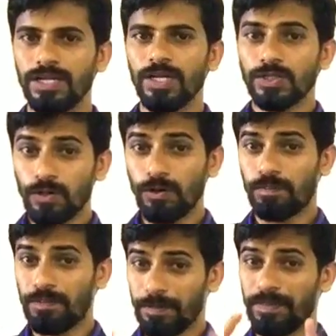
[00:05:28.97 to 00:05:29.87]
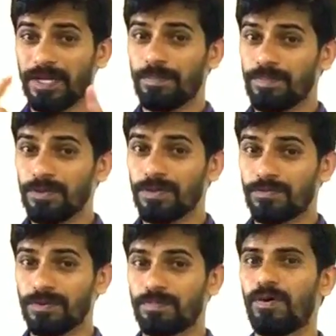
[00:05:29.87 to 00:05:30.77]
So prepare a
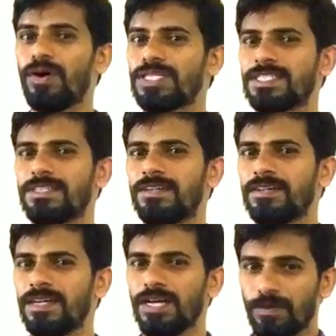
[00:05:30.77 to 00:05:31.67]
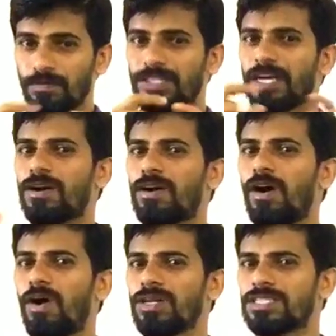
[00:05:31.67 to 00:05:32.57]
beautiful poster with a
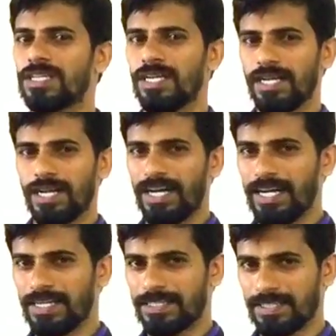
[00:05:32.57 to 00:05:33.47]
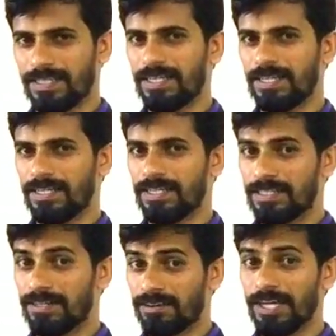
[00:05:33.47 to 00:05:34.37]
quote and
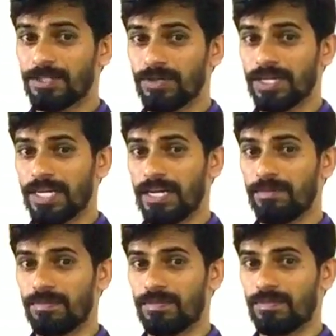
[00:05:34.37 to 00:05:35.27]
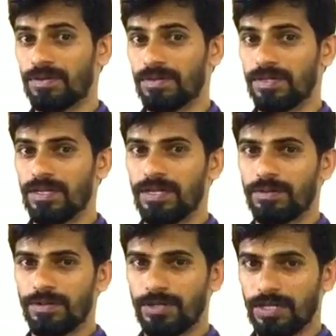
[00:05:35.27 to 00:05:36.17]
write your name
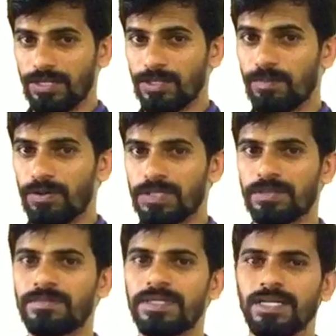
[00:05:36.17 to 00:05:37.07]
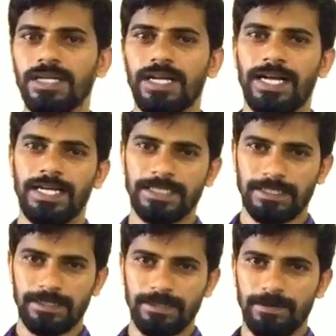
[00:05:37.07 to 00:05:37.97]
in the bottom. And
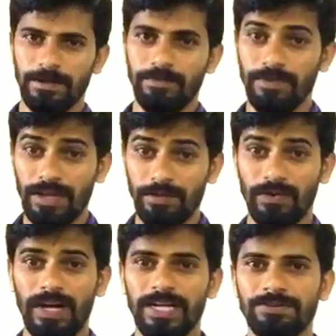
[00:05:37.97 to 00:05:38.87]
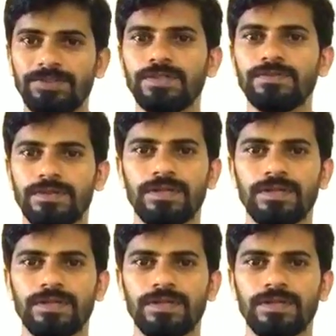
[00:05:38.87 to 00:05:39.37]
if I receive